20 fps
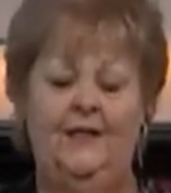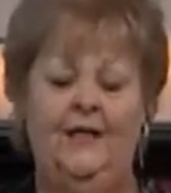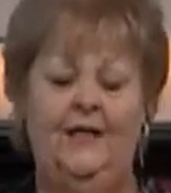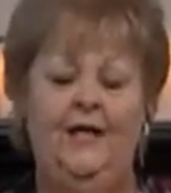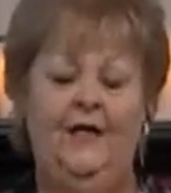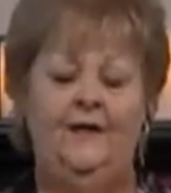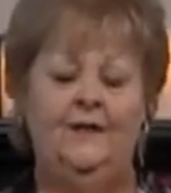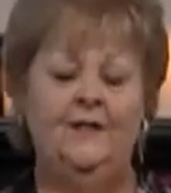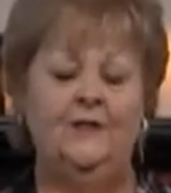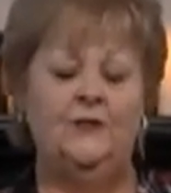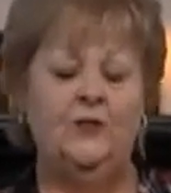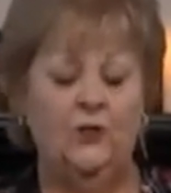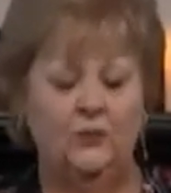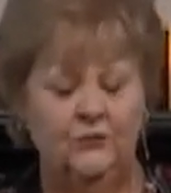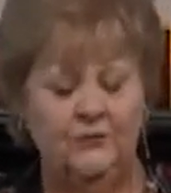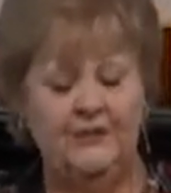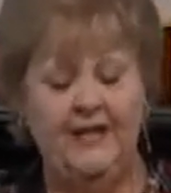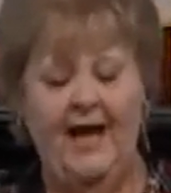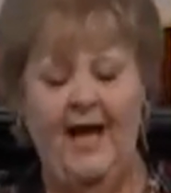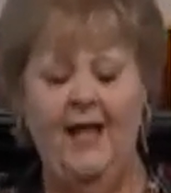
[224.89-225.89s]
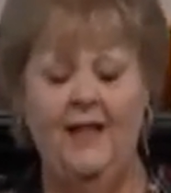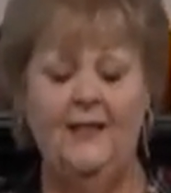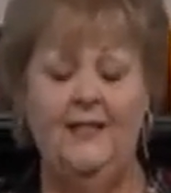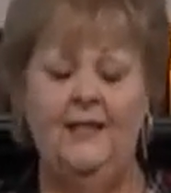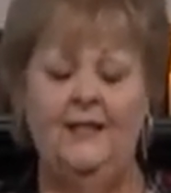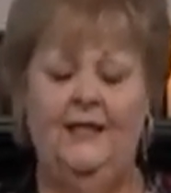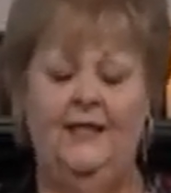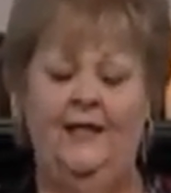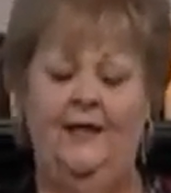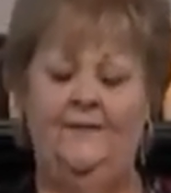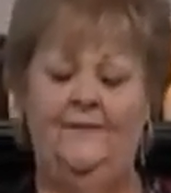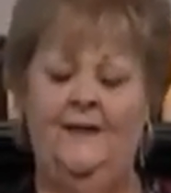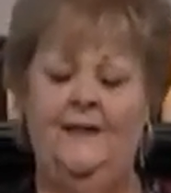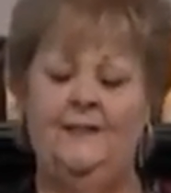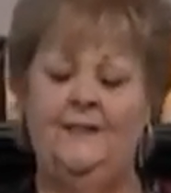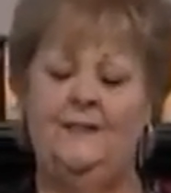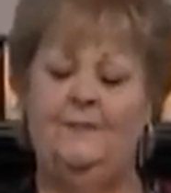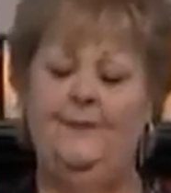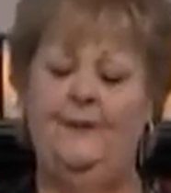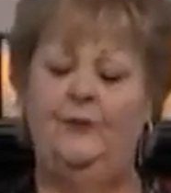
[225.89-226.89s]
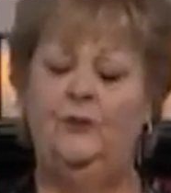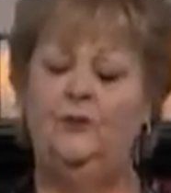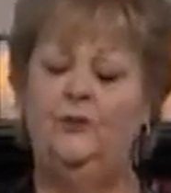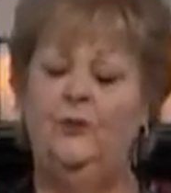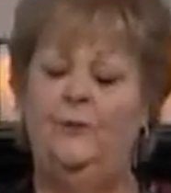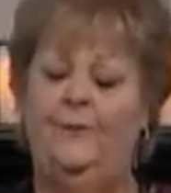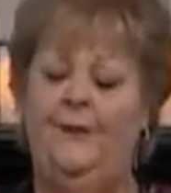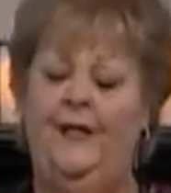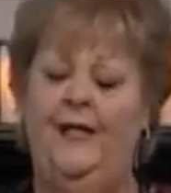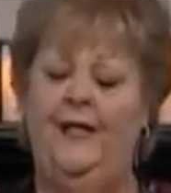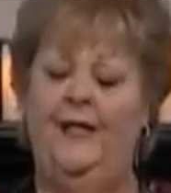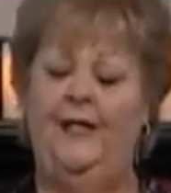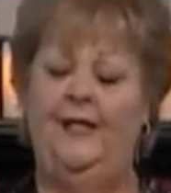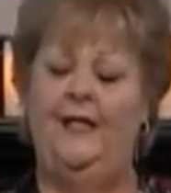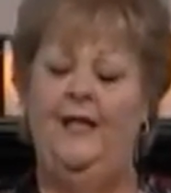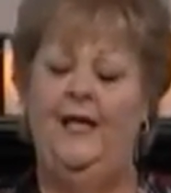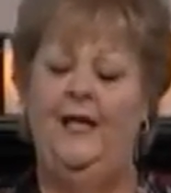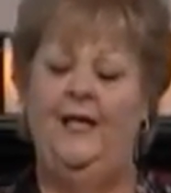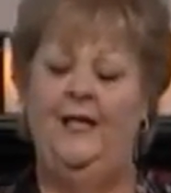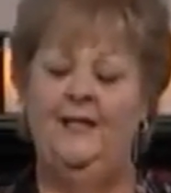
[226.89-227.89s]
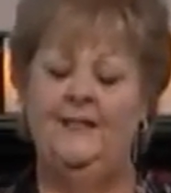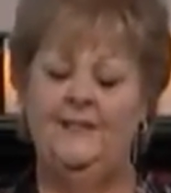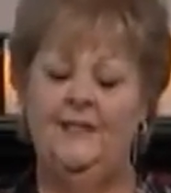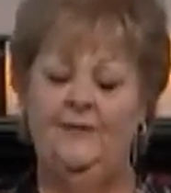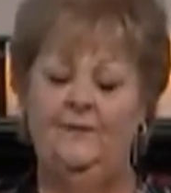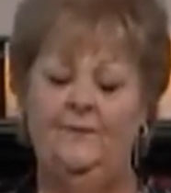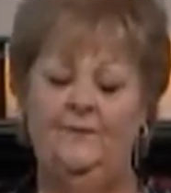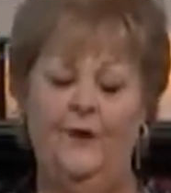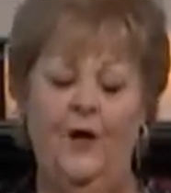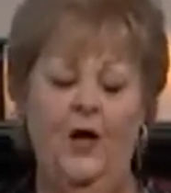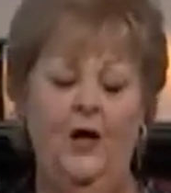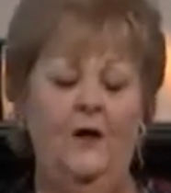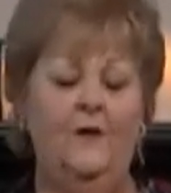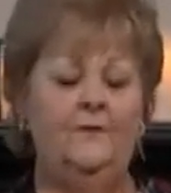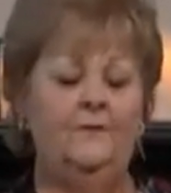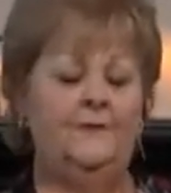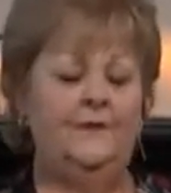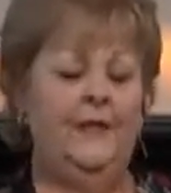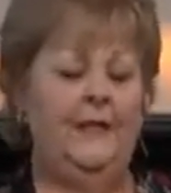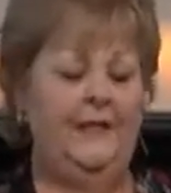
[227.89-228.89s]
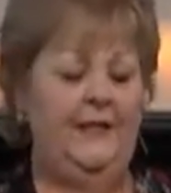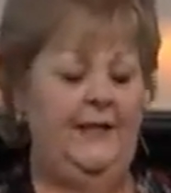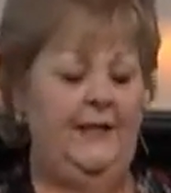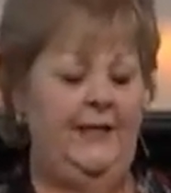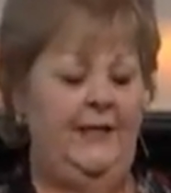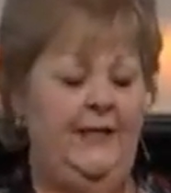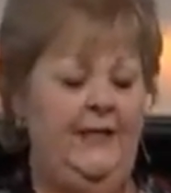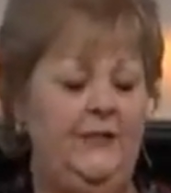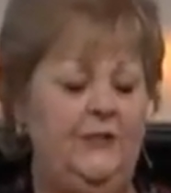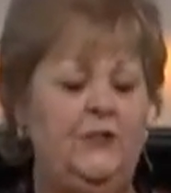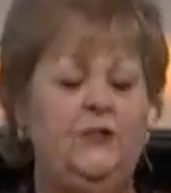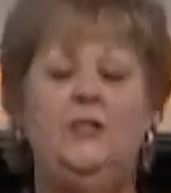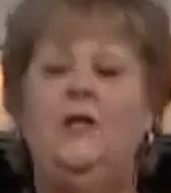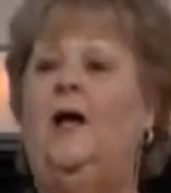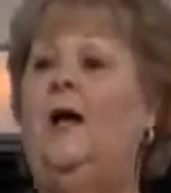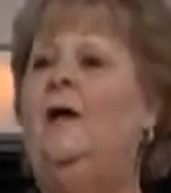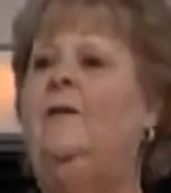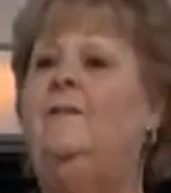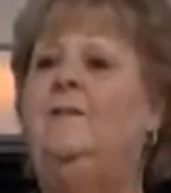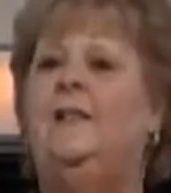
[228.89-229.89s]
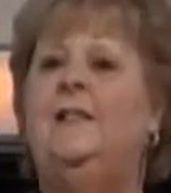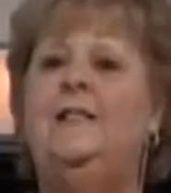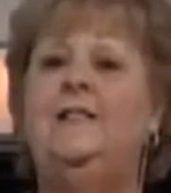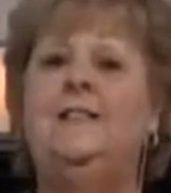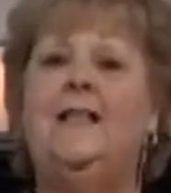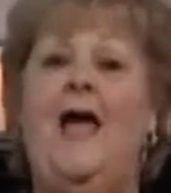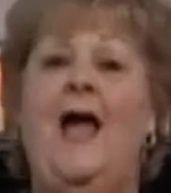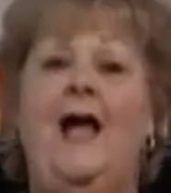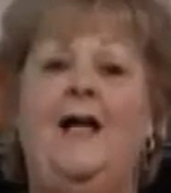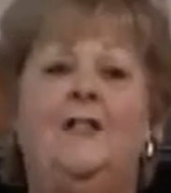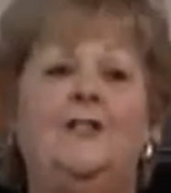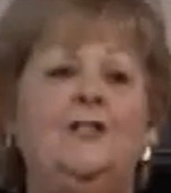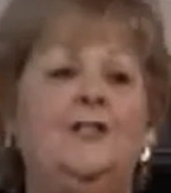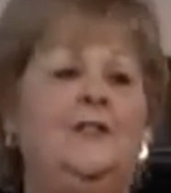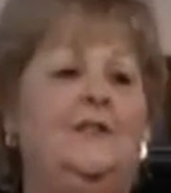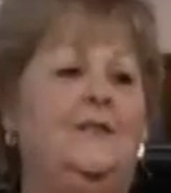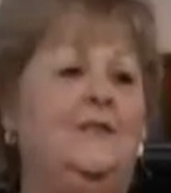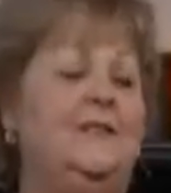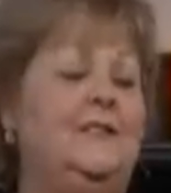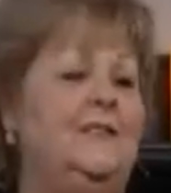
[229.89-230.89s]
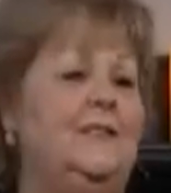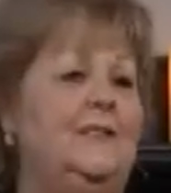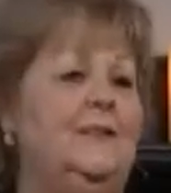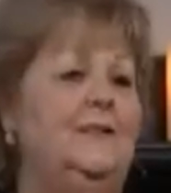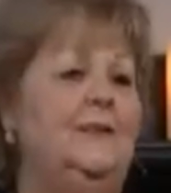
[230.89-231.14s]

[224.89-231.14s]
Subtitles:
The totality of his spiritual being is involved in each of his actions.